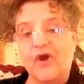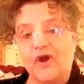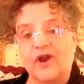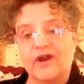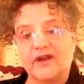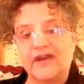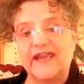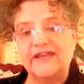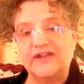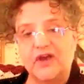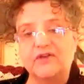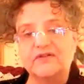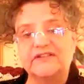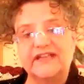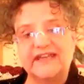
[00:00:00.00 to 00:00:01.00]
or he
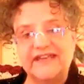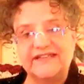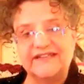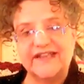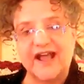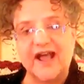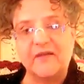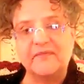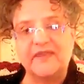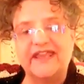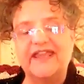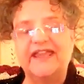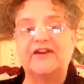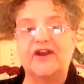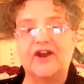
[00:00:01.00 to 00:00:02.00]
knows that he's
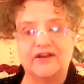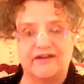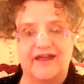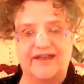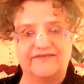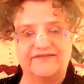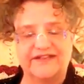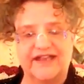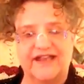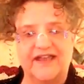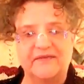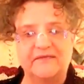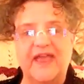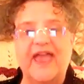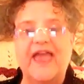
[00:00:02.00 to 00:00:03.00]
coming in our
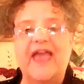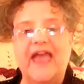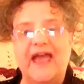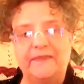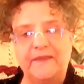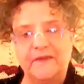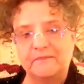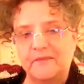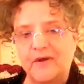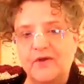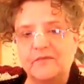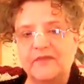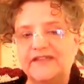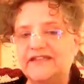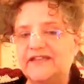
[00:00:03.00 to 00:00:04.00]
lifetime at the
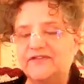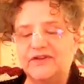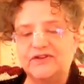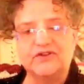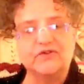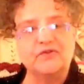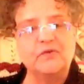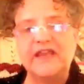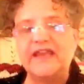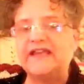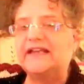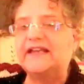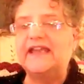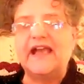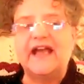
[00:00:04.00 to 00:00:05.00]
moment, in the
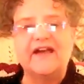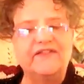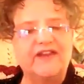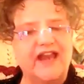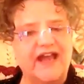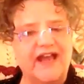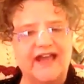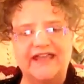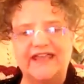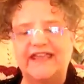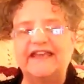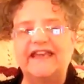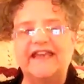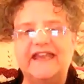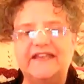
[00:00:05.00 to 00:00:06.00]
twinkling of an eye,
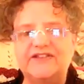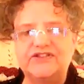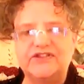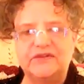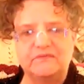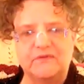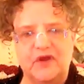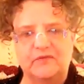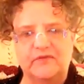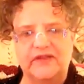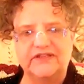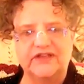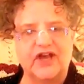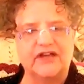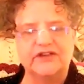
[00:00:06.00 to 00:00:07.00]
in an instant
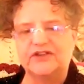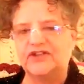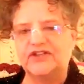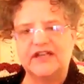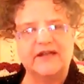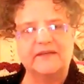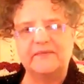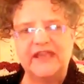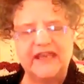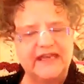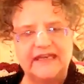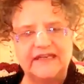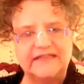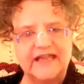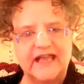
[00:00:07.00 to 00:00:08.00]
moment, God could come
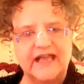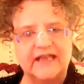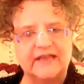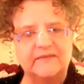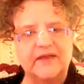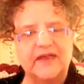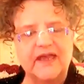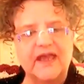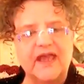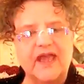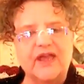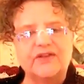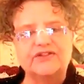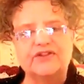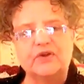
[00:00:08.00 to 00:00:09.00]
any time.
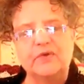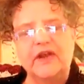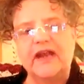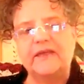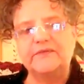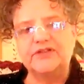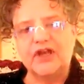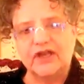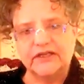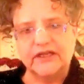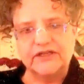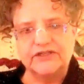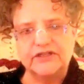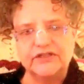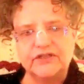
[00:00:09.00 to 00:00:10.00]
So when I'm
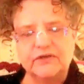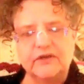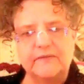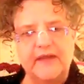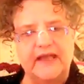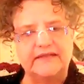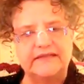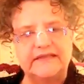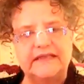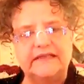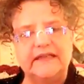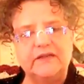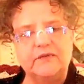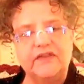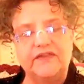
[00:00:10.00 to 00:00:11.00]
talking to you about
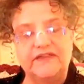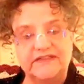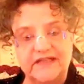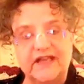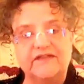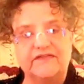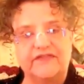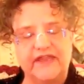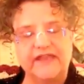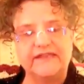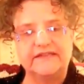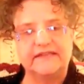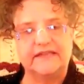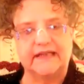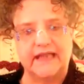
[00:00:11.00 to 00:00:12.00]
dealing with the tough
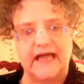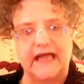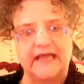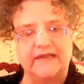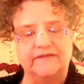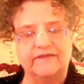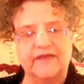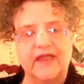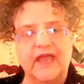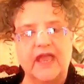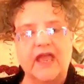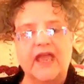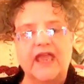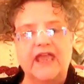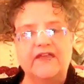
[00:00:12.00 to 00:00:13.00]
things in life,
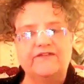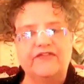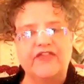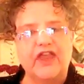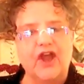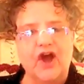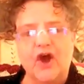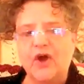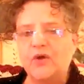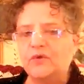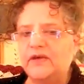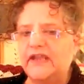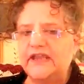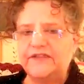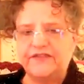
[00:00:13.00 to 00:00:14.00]
if the
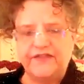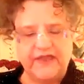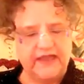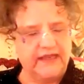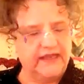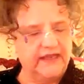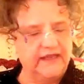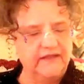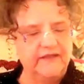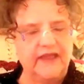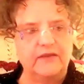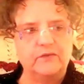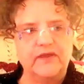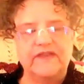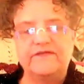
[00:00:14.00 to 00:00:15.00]
only thing
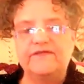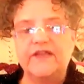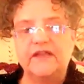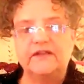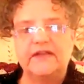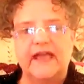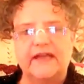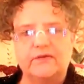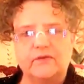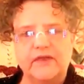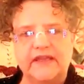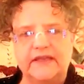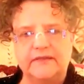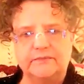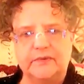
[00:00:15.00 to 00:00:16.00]
that we feel like we
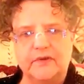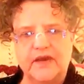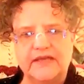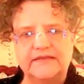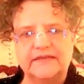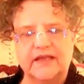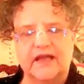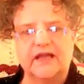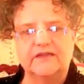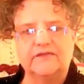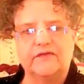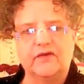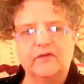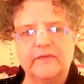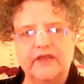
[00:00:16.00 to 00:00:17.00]
can praise God
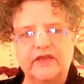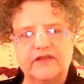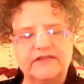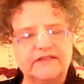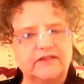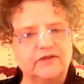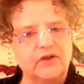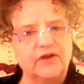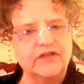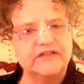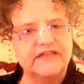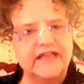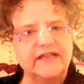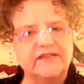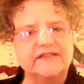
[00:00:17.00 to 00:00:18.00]
for, because the Lord
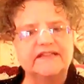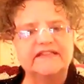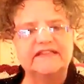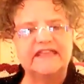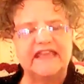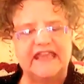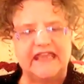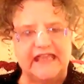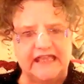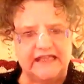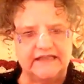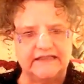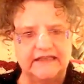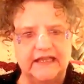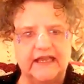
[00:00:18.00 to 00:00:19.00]
tells us
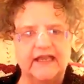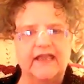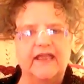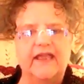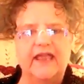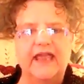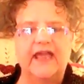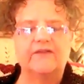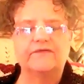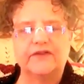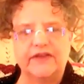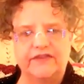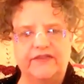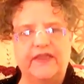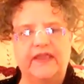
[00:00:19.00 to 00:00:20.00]
in
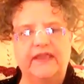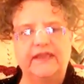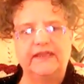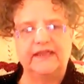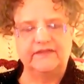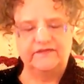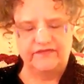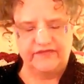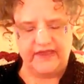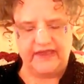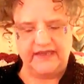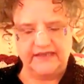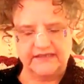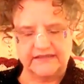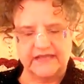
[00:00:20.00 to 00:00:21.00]
everything give
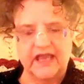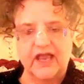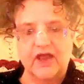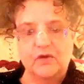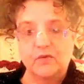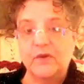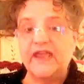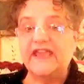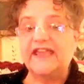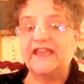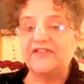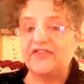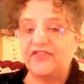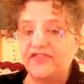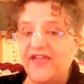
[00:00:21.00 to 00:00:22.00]
thanks, we
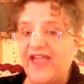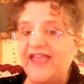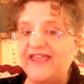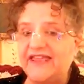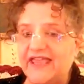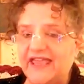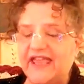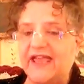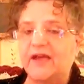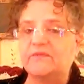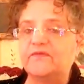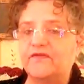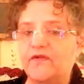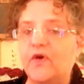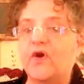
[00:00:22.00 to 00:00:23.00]
can thank him
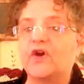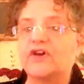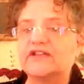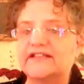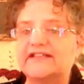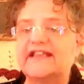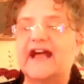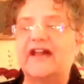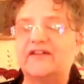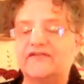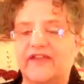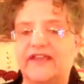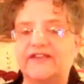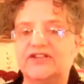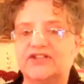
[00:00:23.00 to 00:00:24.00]
for
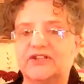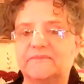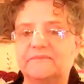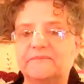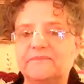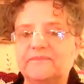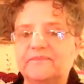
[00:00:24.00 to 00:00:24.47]
salvation.